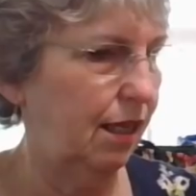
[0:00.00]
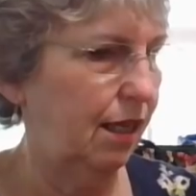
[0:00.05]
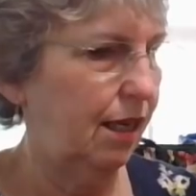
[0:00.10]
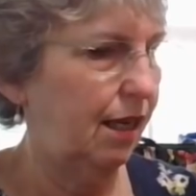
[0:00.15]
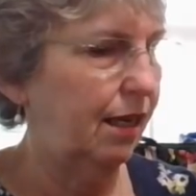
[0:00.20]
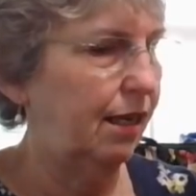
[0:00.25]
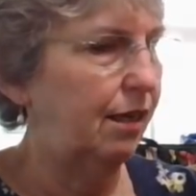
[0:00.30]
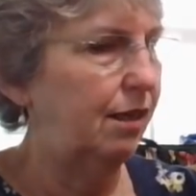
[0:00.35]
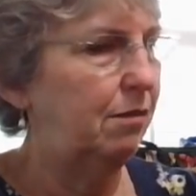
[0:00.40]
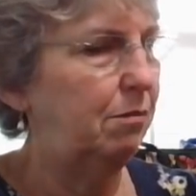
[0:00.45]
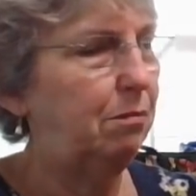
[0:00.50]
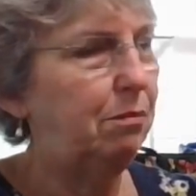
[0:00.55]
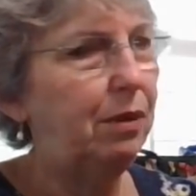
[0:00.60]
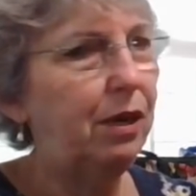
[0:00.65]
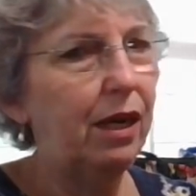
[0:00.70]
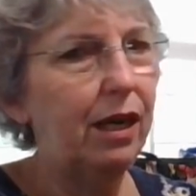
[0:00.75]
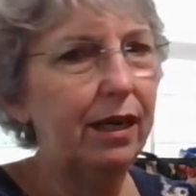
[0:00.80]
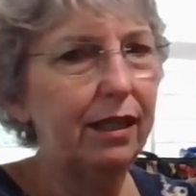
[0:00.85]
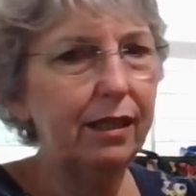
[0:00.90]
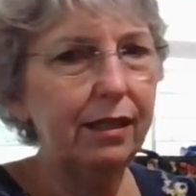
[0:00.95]
a
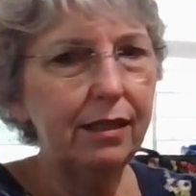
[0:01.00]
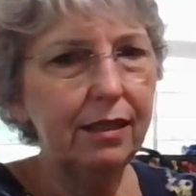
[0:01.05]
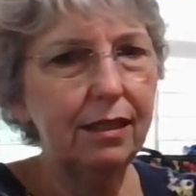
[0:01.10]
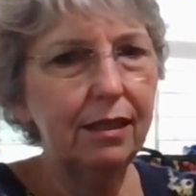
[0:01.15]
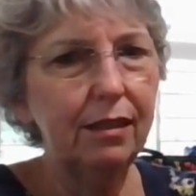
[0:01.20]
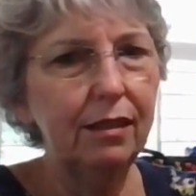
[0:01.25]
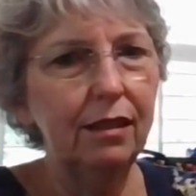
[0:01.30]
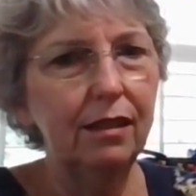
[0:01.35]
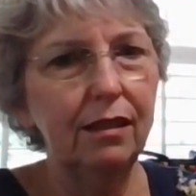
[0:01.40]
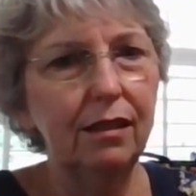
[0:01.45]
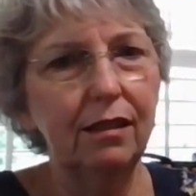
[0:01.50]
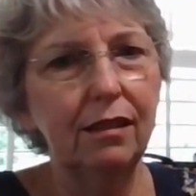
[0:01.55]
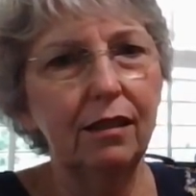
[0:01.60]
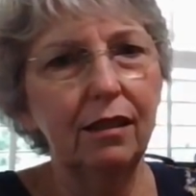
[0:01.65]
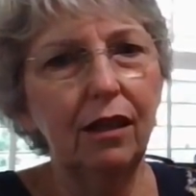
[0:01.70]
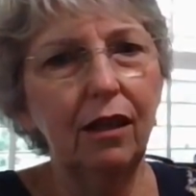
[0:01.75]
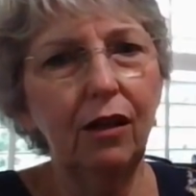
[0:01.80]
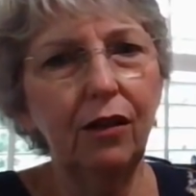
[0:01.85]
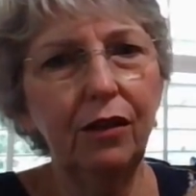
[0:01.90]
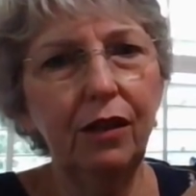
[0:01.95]
pocket
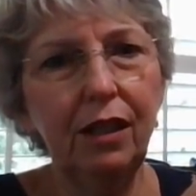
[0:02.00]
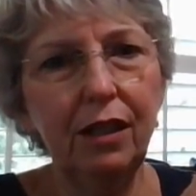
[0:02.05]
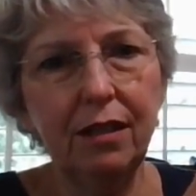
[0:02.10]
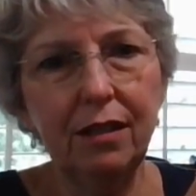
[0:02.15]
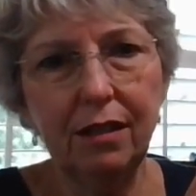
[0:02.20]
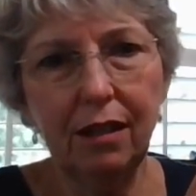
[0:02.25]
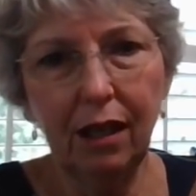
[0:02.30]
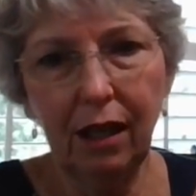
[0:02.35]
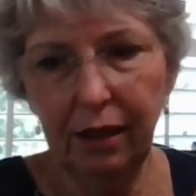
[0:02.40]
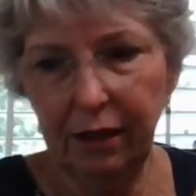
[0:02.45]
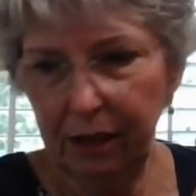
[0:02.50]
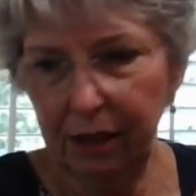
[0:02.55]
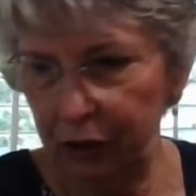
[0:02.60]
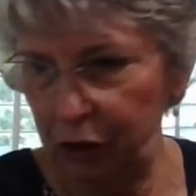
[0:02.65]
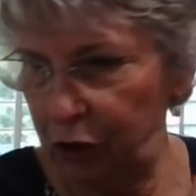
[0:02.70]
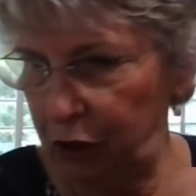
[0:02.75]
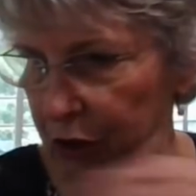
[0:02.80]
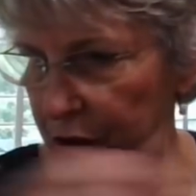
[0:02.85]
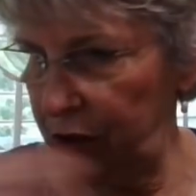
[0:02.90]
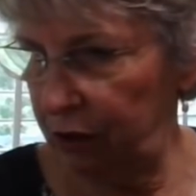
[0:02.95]
on this side that
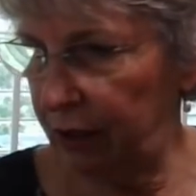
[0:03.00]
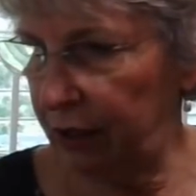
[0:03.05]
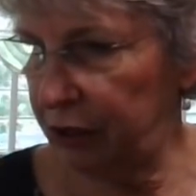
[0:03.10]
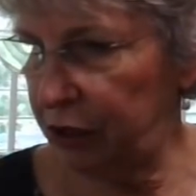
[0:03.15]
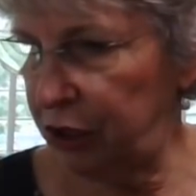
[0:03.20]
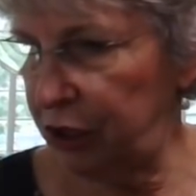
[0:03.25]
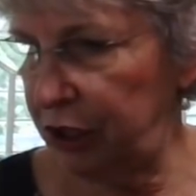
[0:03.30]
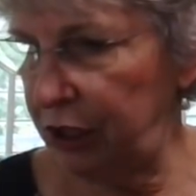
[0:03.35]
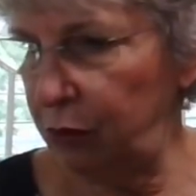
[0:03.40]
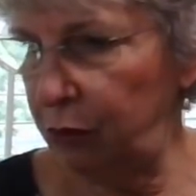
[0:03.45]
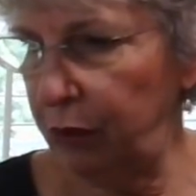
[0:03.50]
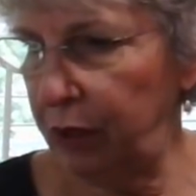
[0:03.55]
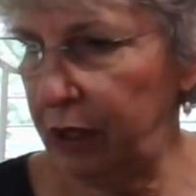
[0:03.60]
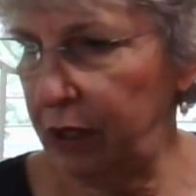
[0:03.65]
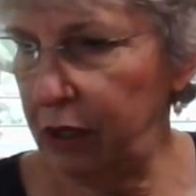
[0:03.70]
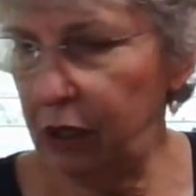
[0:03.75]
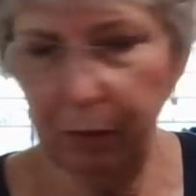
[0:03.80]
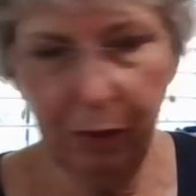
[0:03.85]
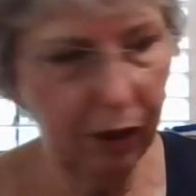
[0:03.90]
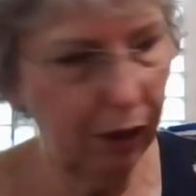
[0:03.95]
she
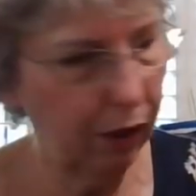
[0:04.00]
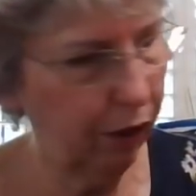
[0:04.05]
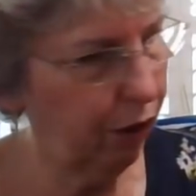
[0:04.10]
wanted to put